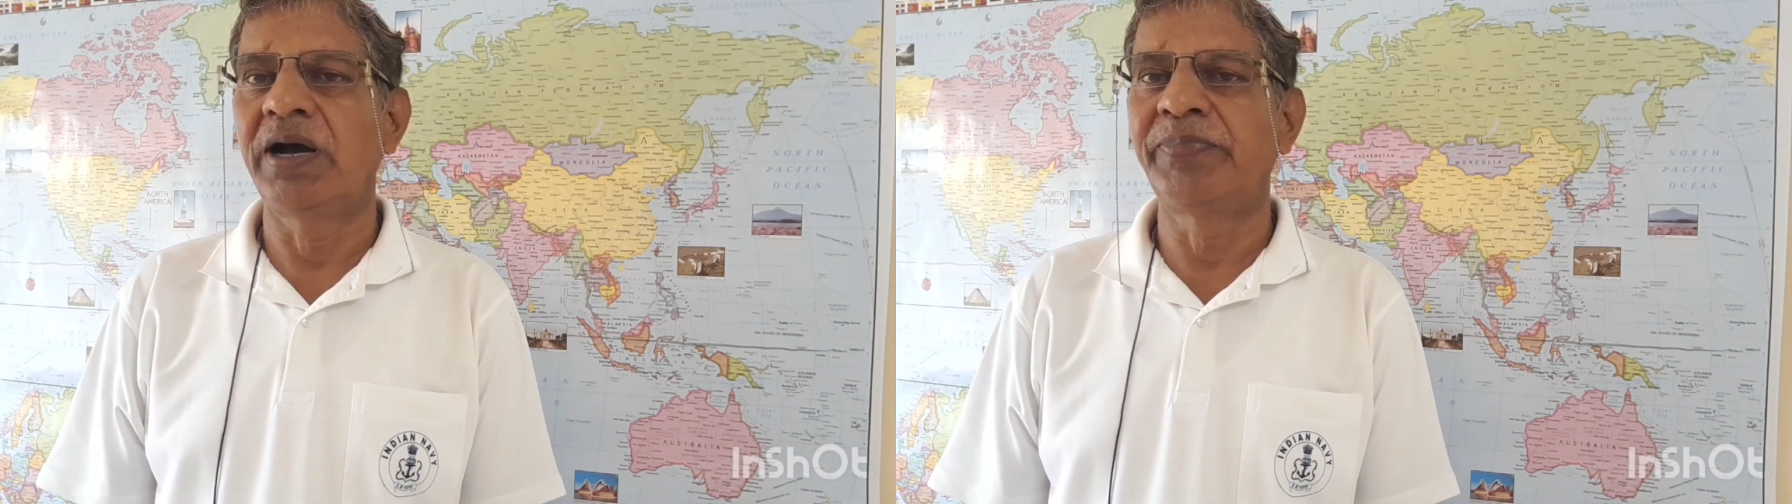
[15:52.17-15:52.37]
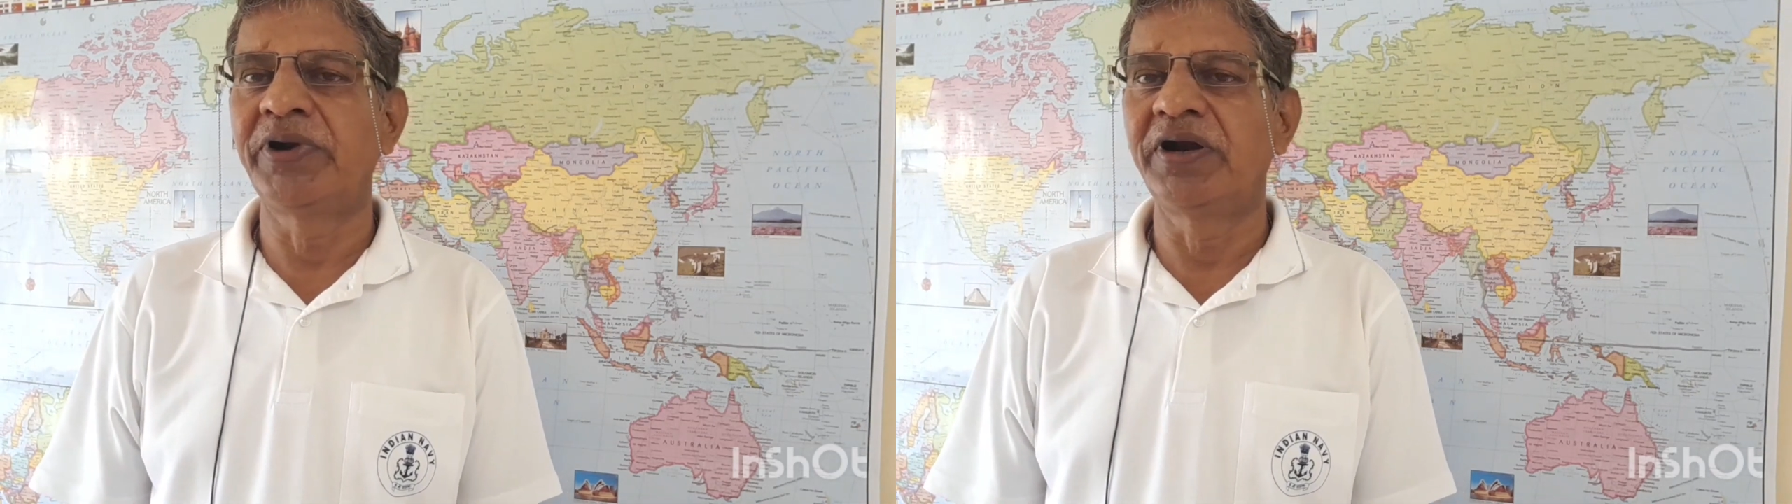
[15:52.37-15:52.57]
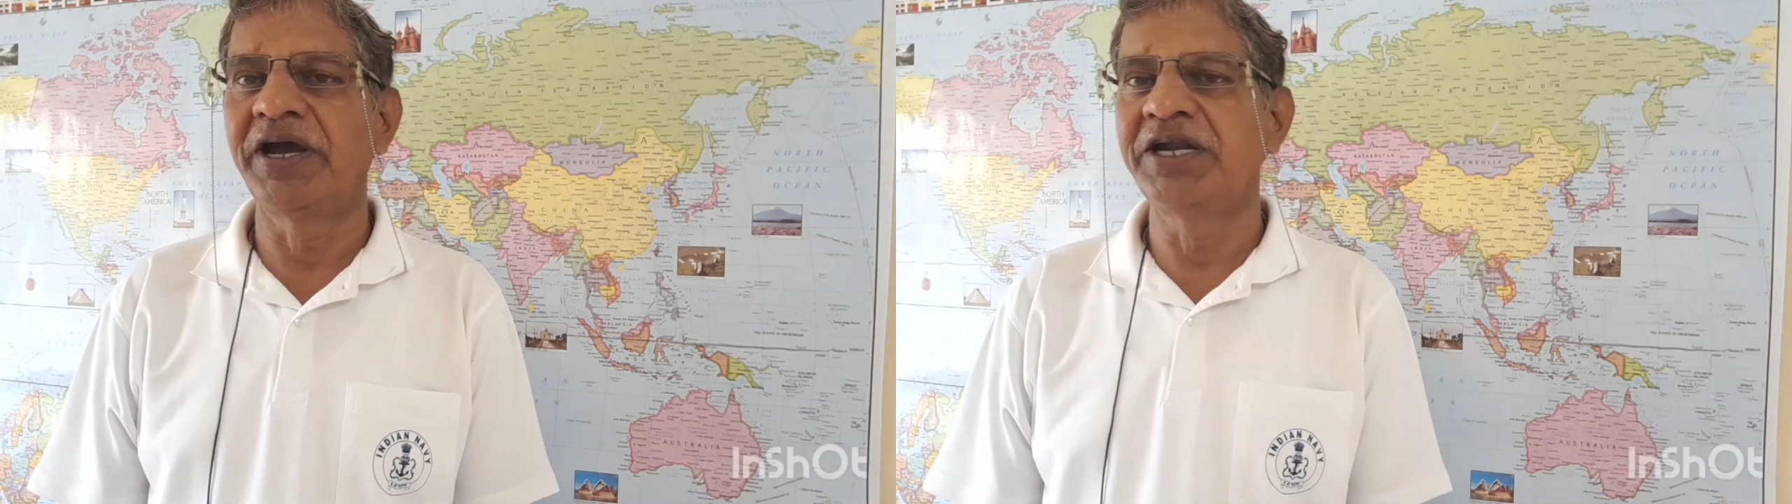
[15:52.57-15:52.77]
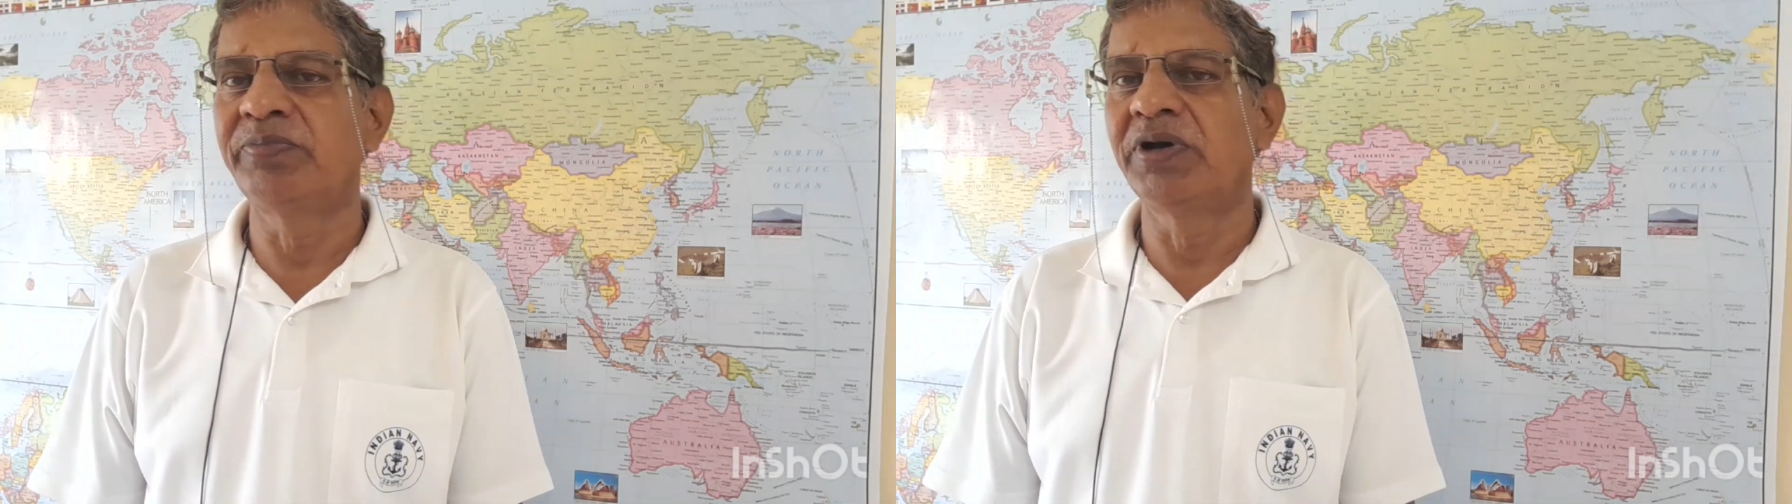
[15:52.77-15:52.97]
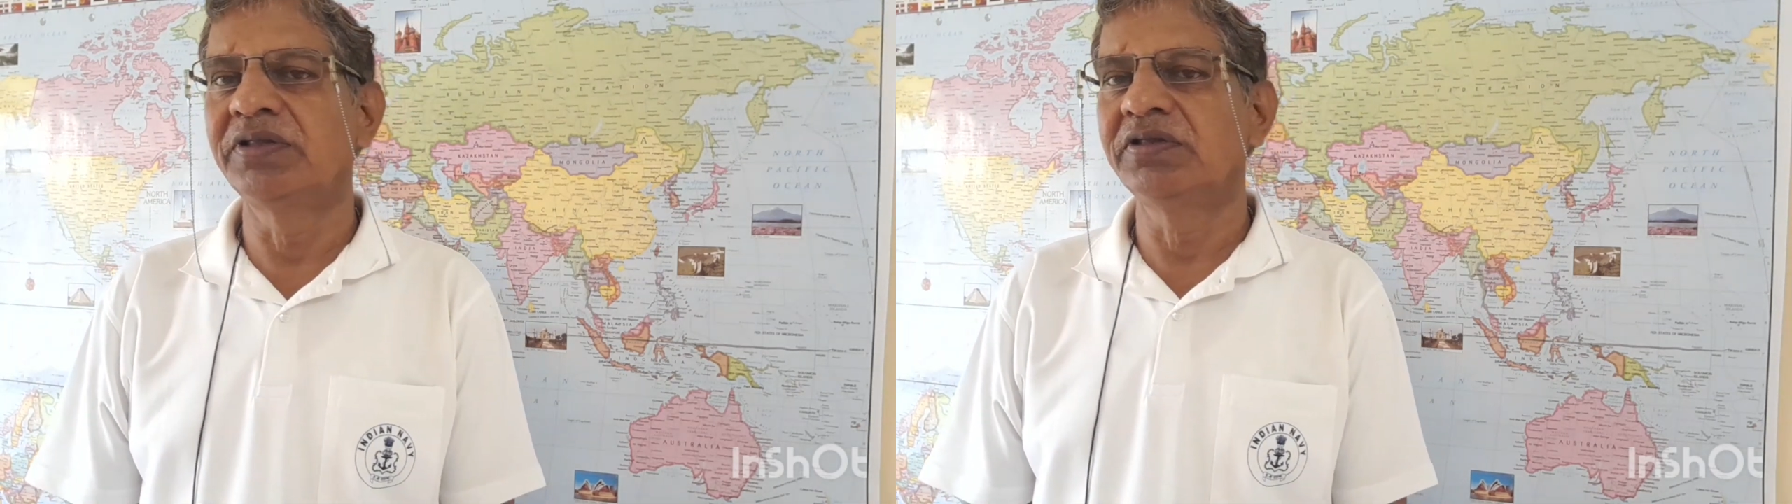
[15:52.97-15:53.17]
after 9
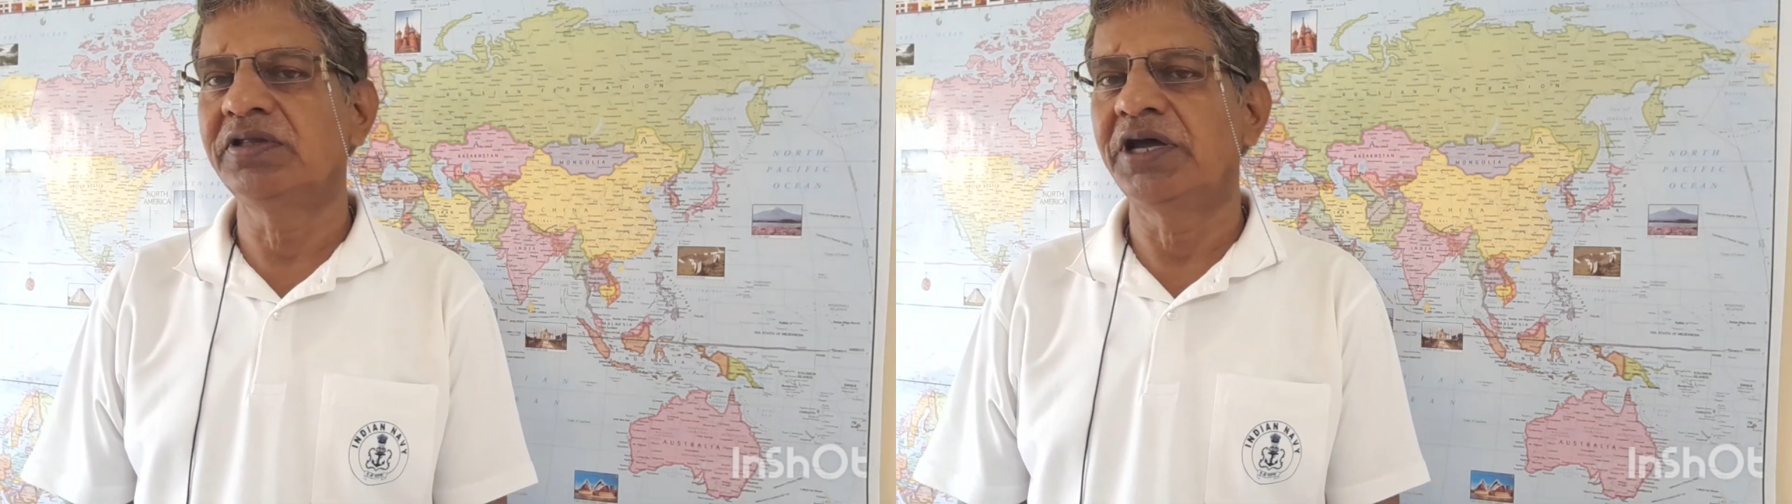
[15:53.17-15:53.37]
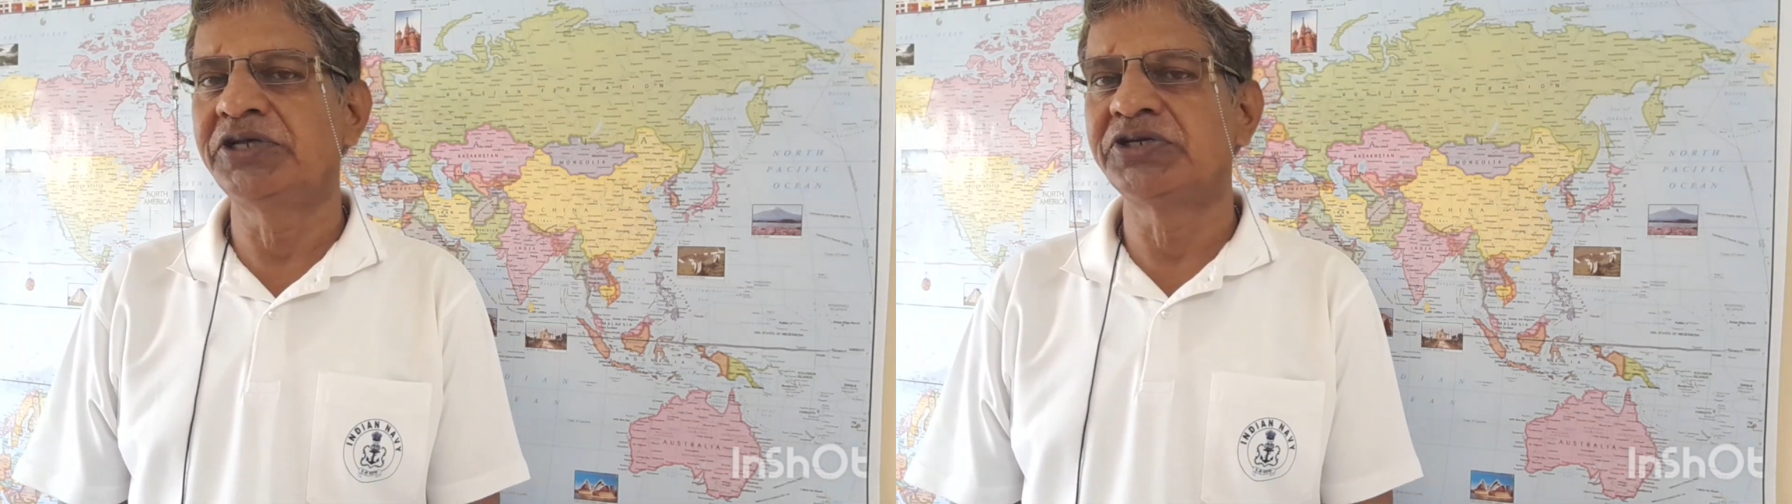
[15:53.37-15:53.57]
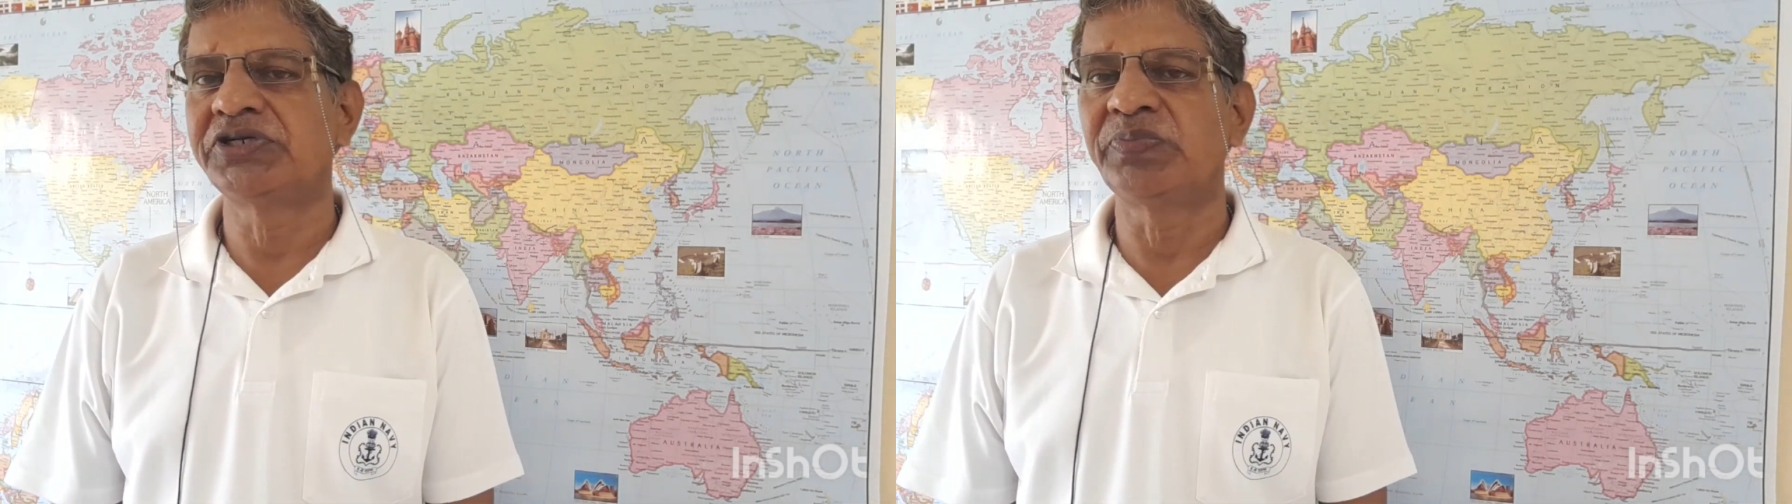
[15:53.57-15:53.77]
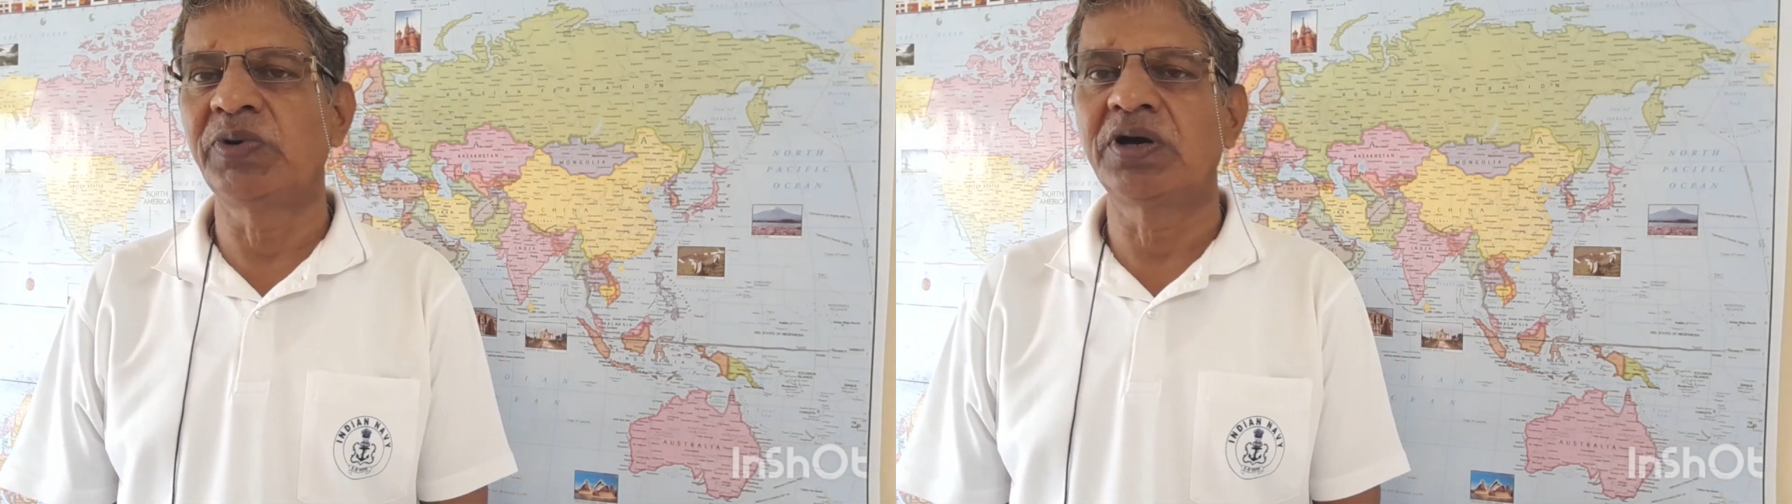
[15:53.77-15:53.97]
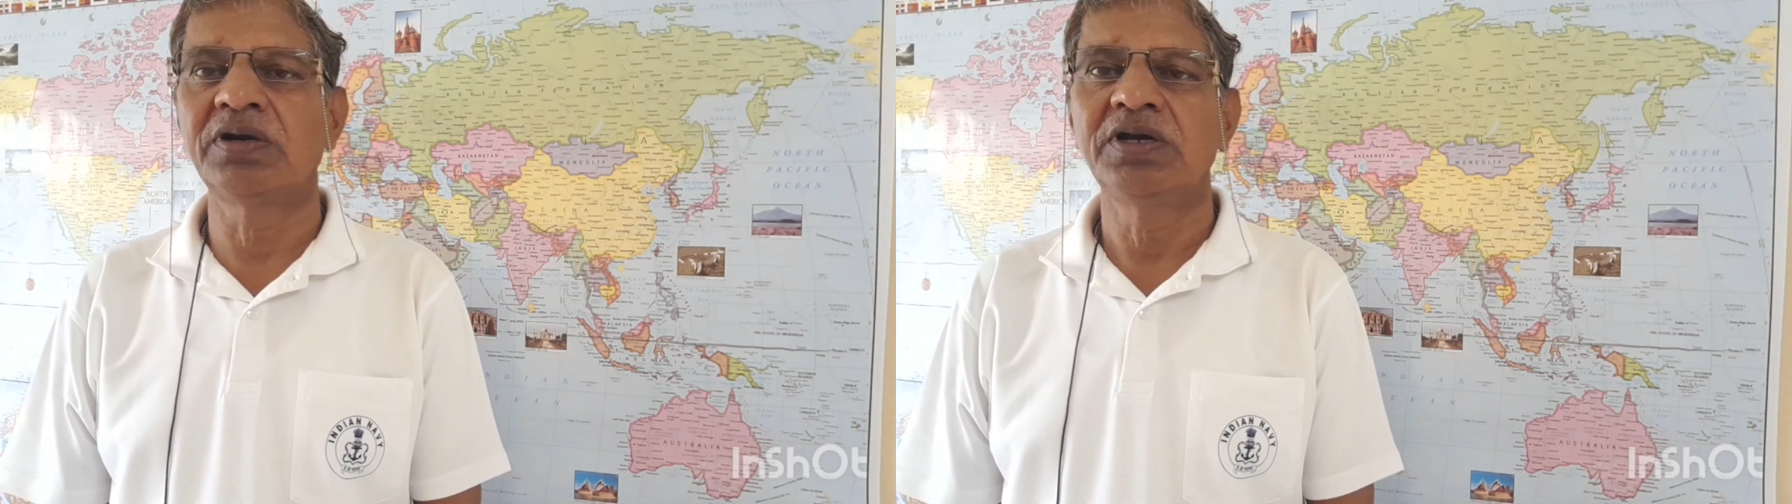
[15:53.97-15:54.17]
months as a
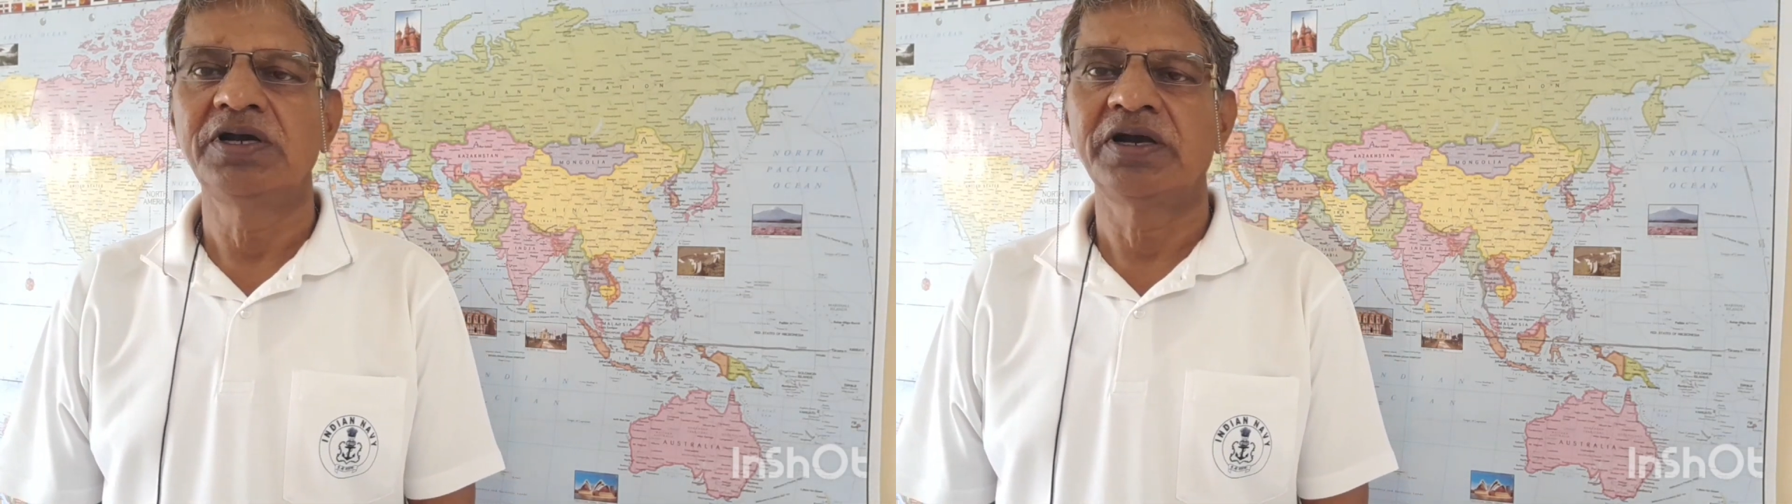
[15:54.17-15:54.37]
shipper,